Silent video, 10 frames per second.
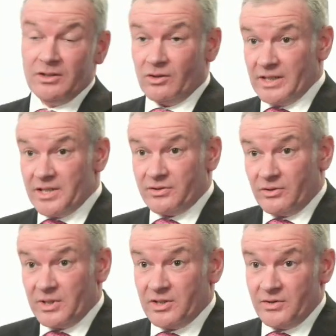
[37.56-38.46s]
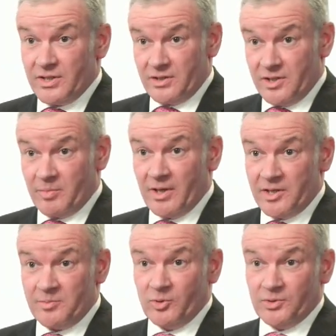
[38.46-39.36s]
not least through issues such as
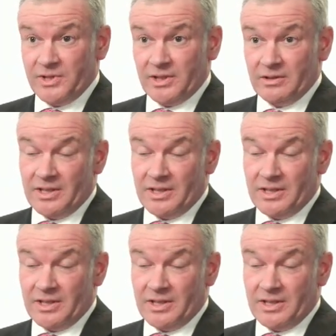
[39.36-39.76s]
passporting.